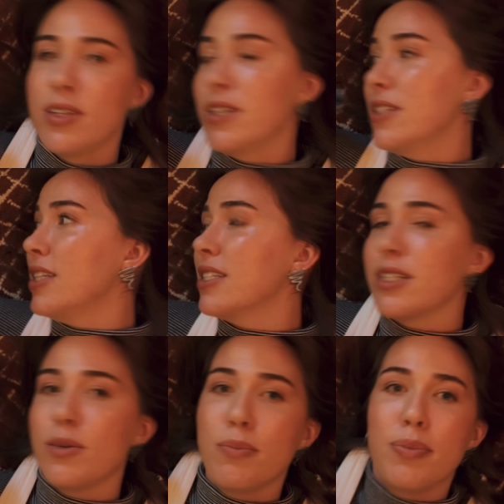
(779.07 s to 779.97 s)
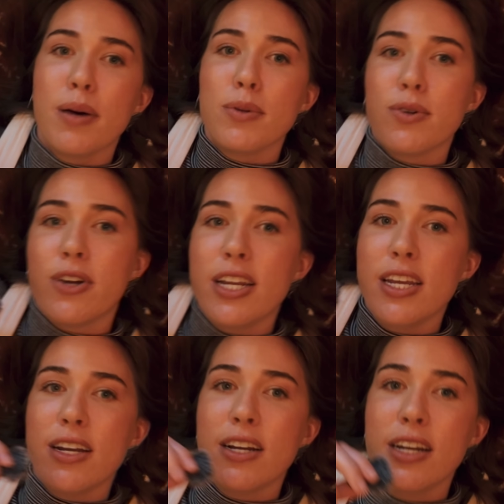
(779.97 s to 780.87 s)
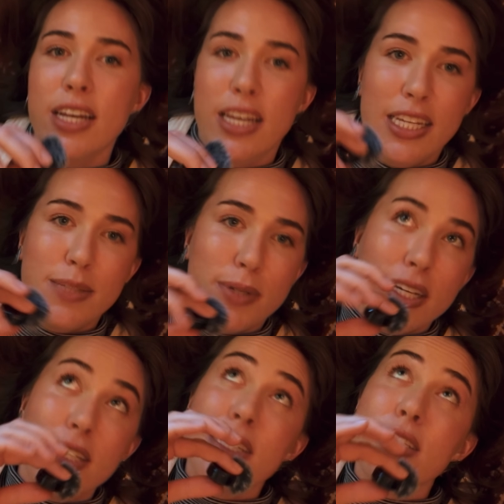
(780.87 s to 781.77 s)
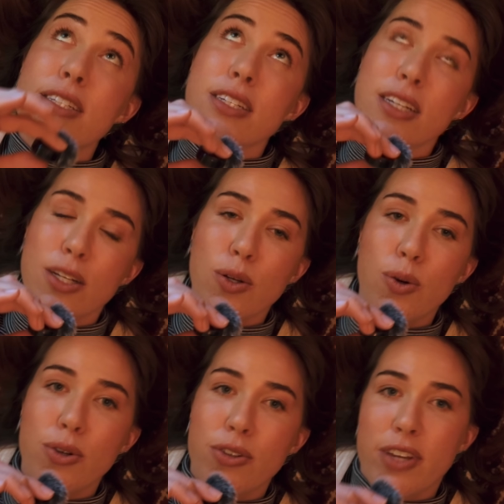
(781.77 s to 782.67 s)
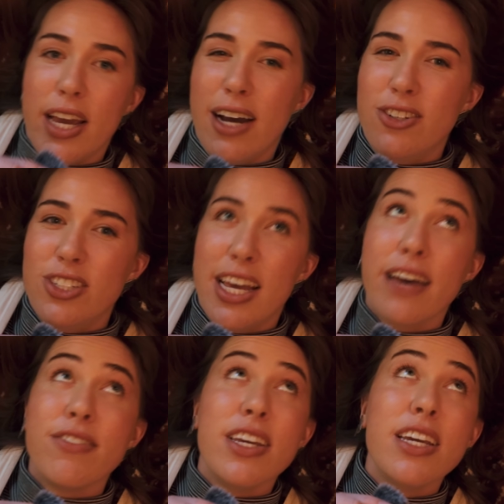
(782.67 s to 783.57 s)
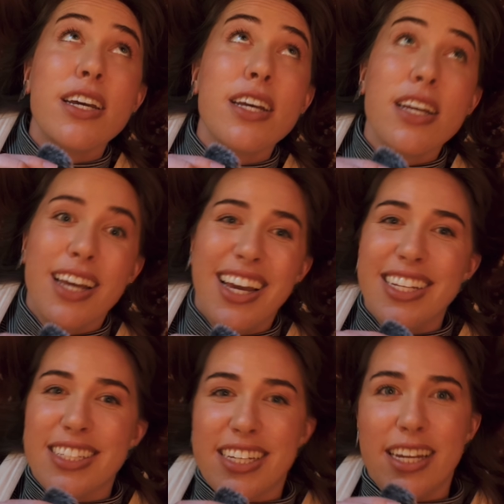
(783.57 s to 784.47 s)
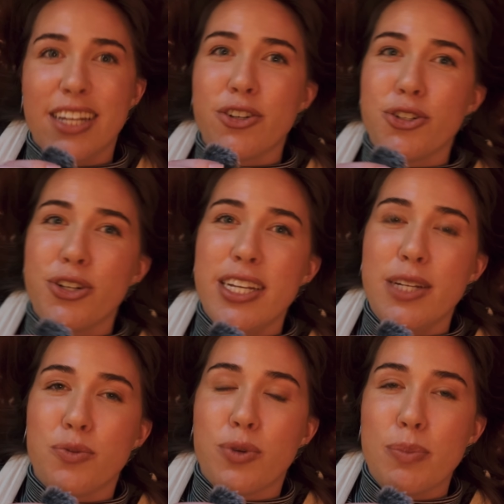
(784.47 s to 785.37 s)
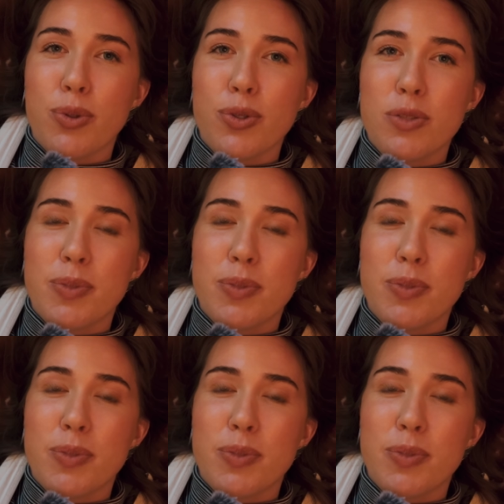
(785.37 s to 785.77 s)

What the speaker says: see this little bubble right here? It's because this corner of the couch is heavy and it's kind of creating ripples